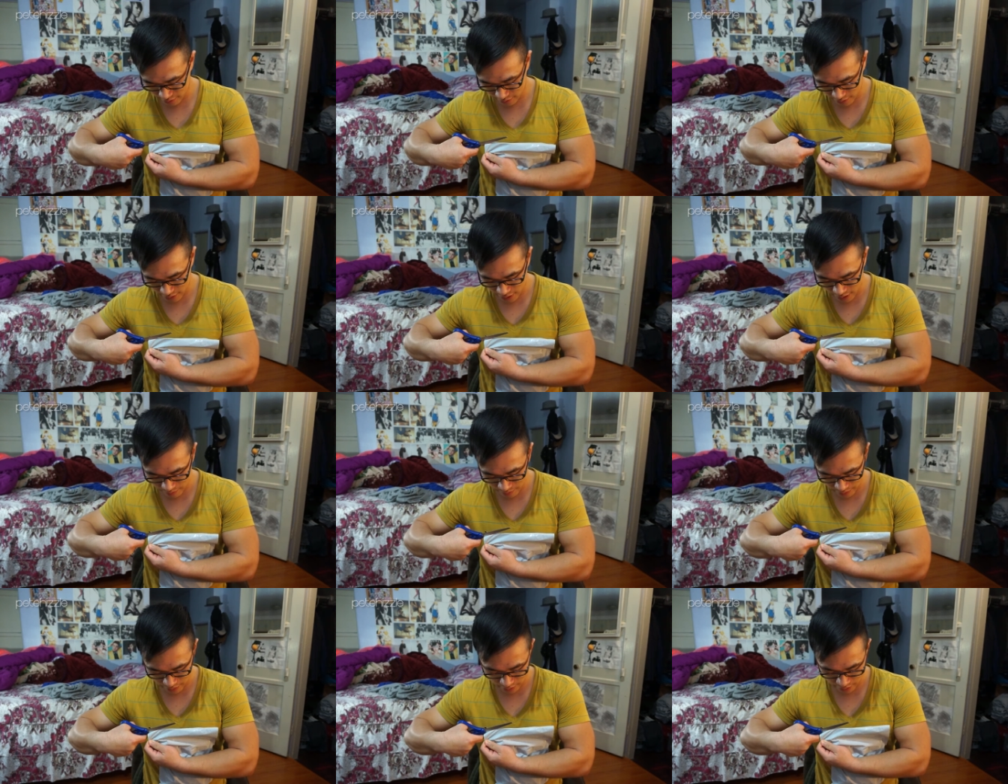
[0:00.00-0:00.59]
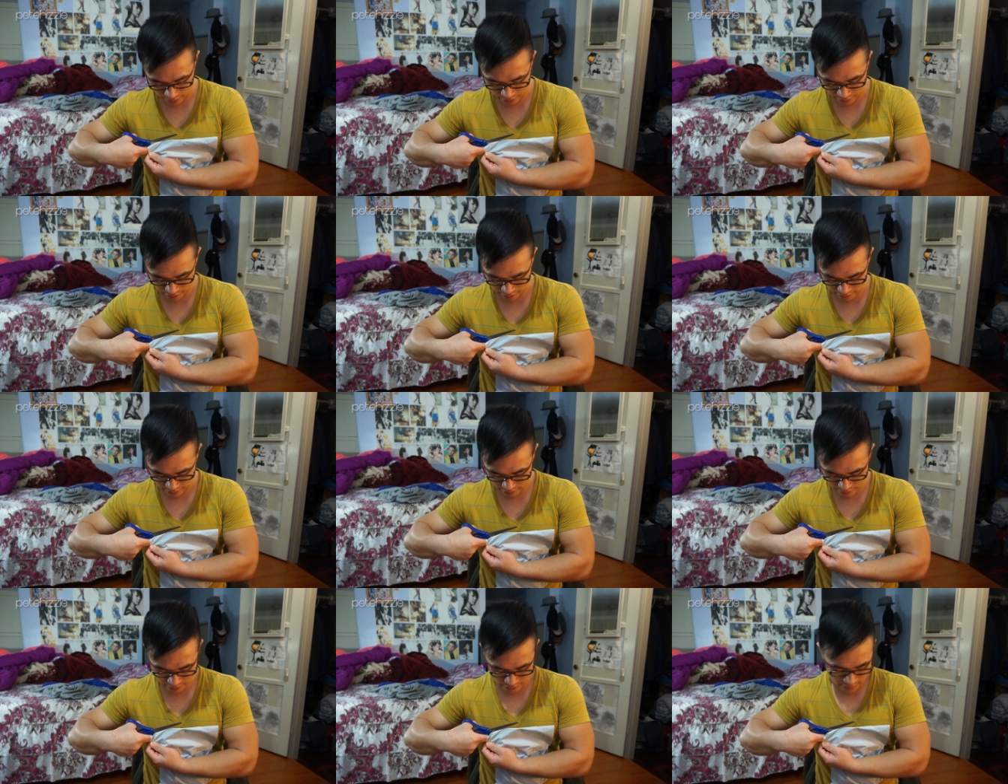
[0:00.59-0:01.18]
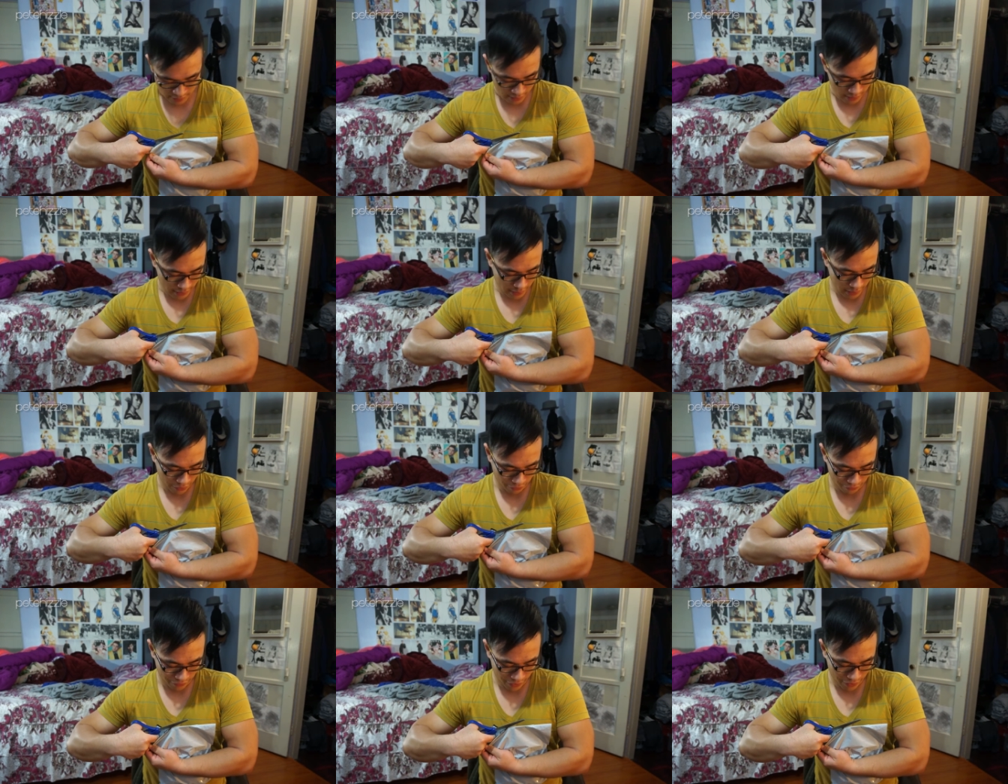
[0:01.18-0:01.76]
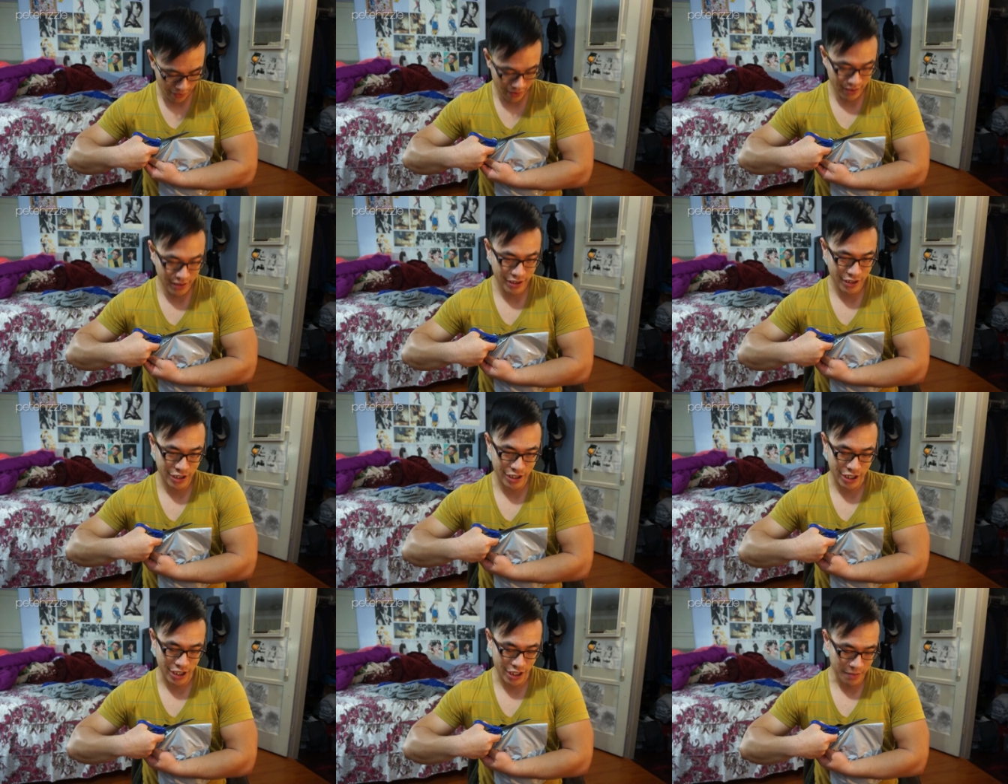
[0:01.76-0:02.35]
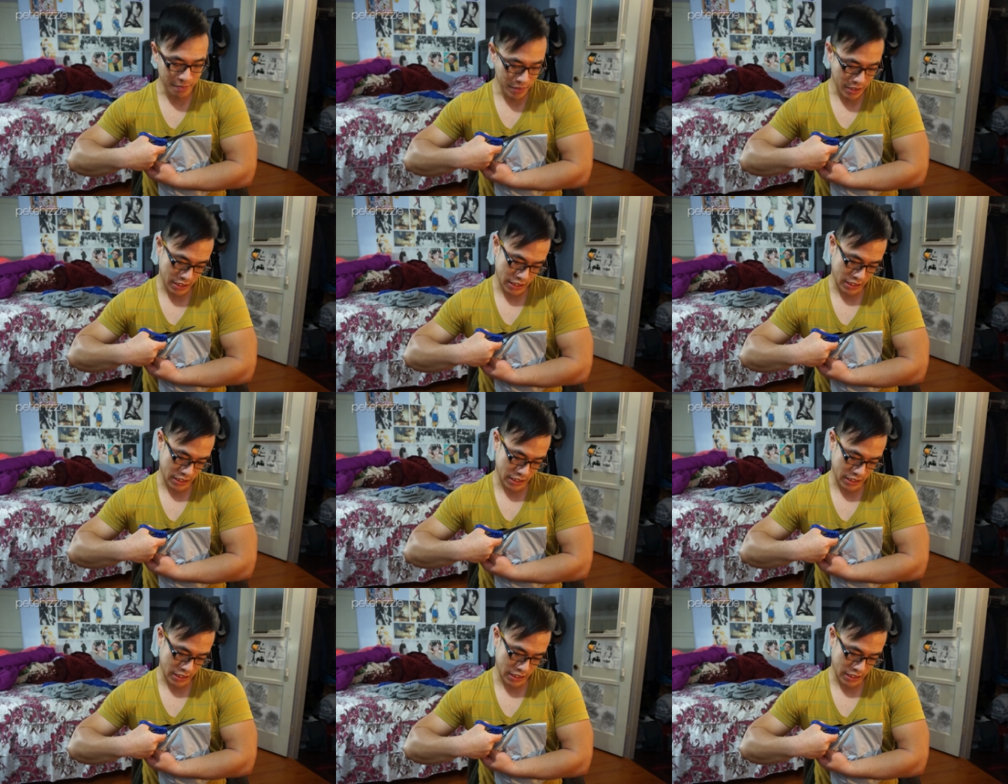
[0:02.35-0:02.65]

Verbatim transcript: line because they're very cheap.